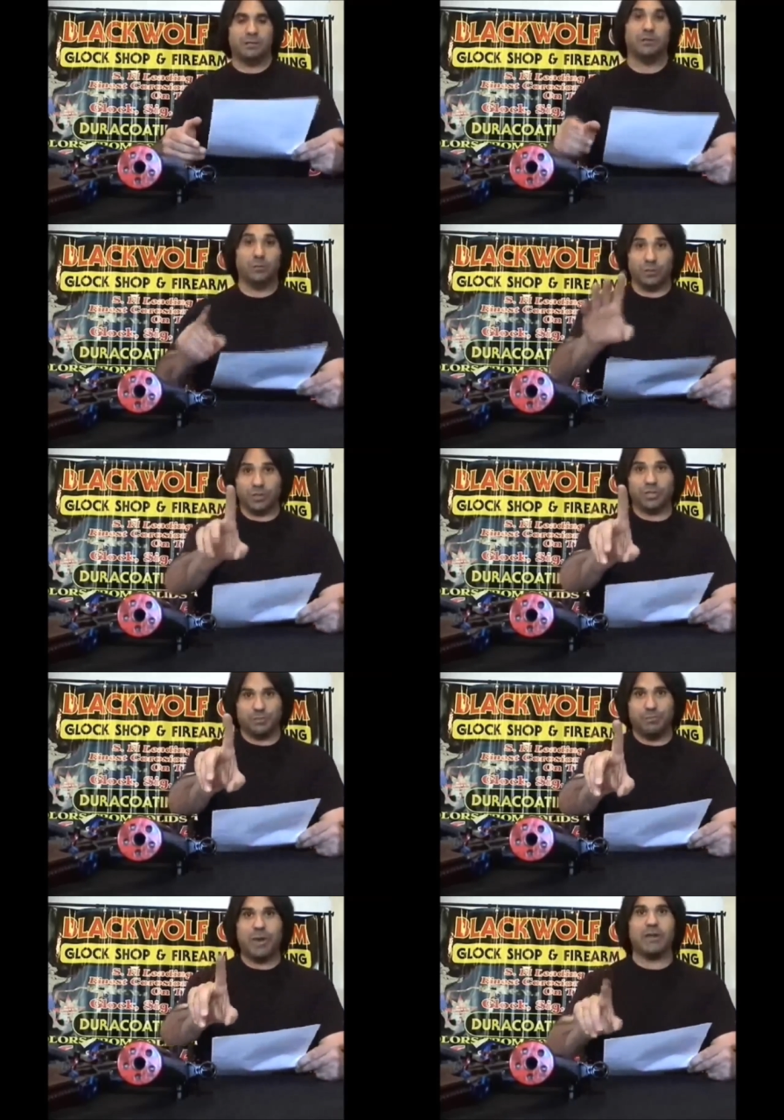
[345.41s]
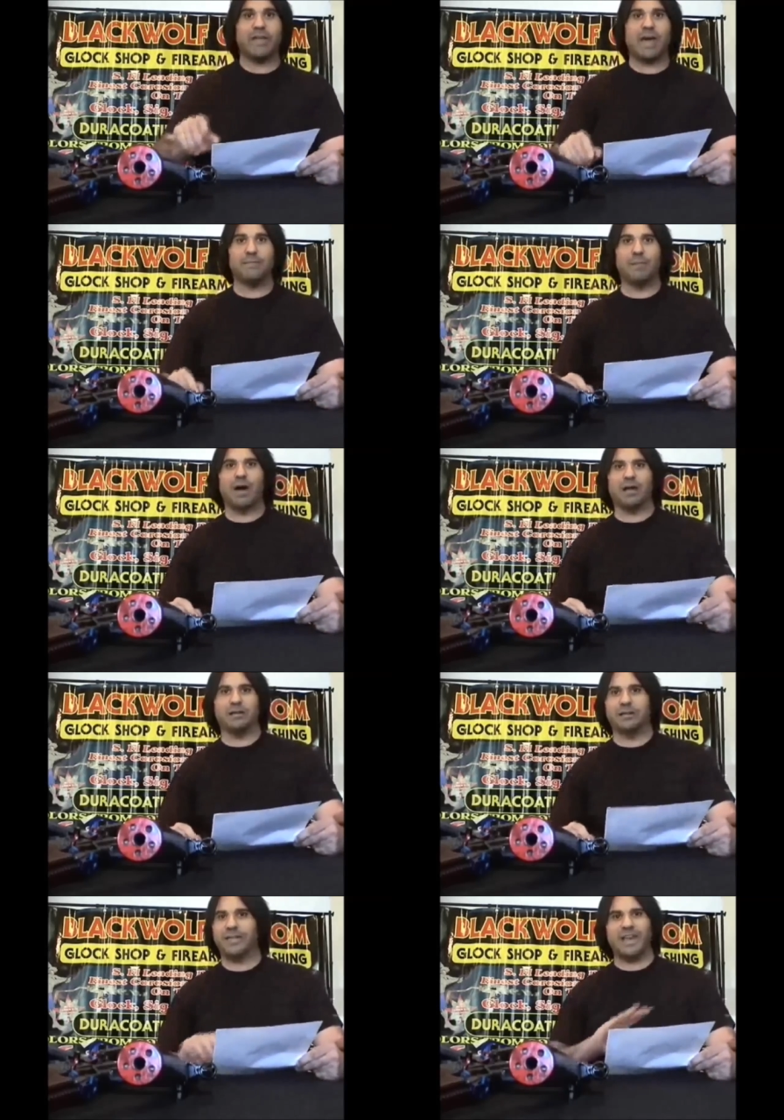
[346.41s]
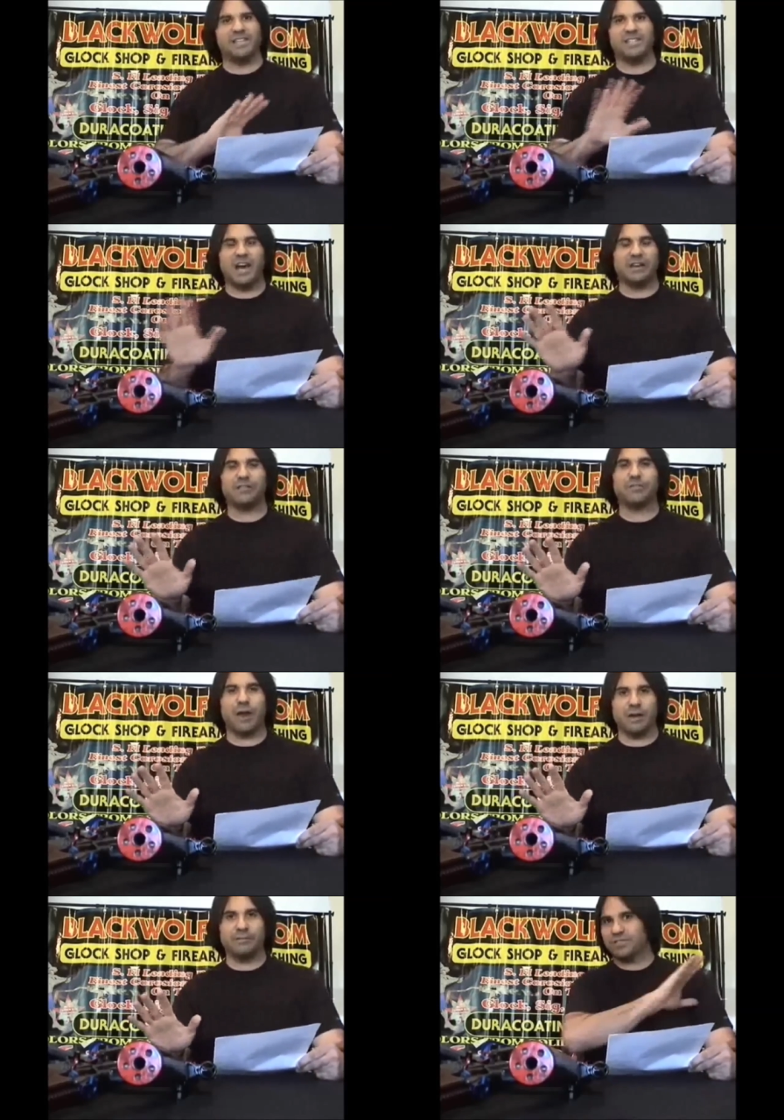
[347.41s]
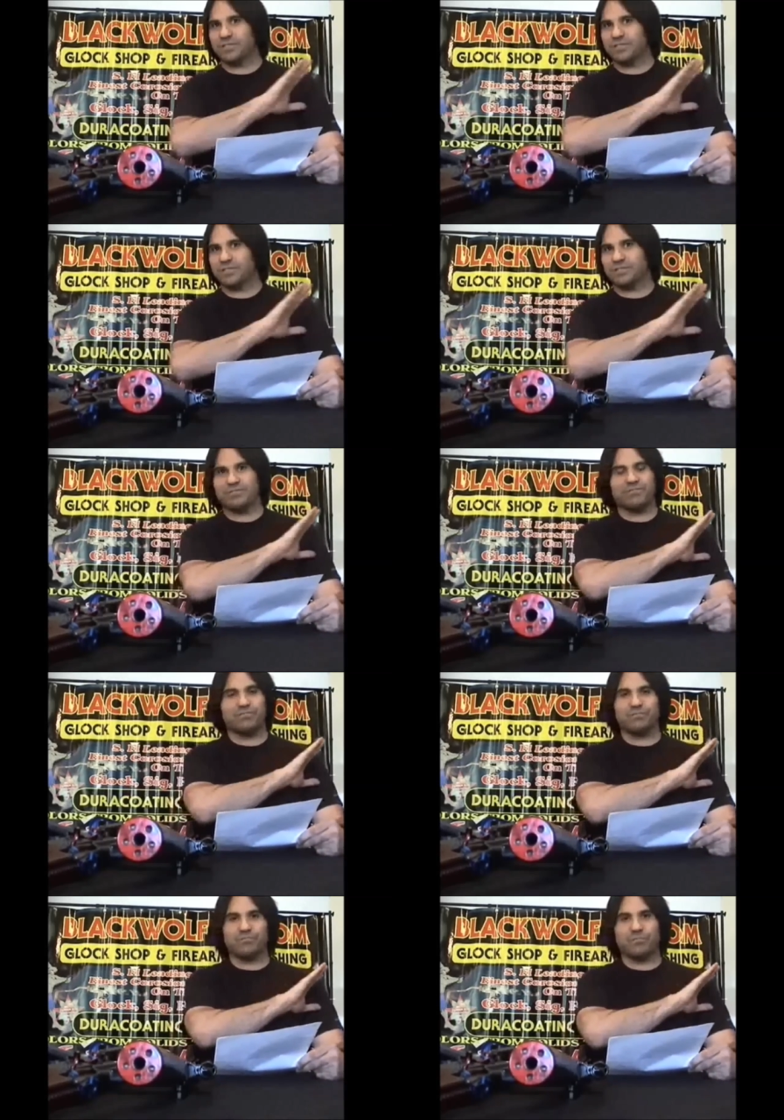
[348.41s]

So we'll just bear that in mind. And that is not a threat. That's